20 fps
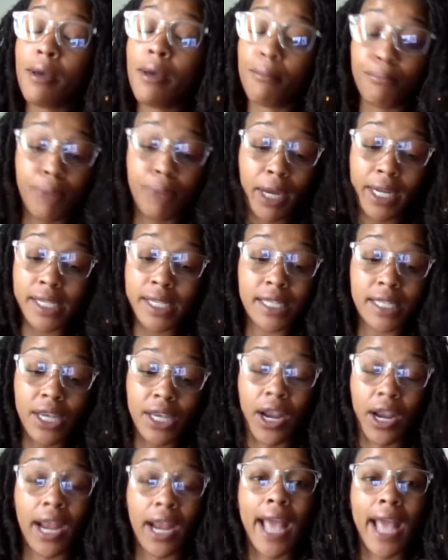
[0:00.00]
but it's
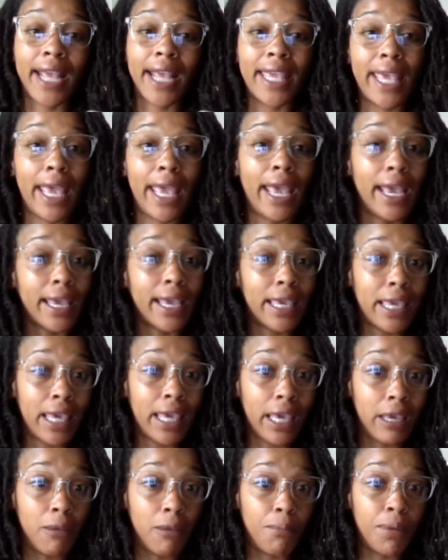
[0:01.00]
here and I can't
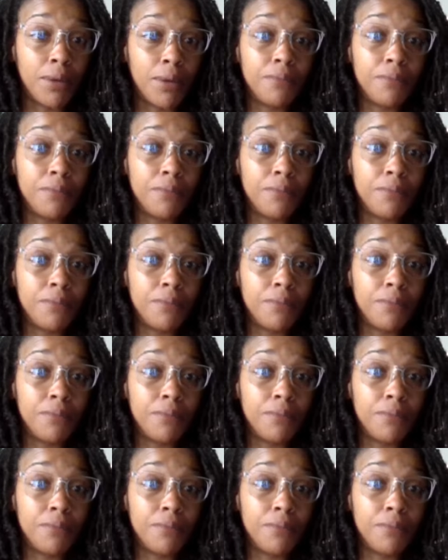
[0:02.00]
keep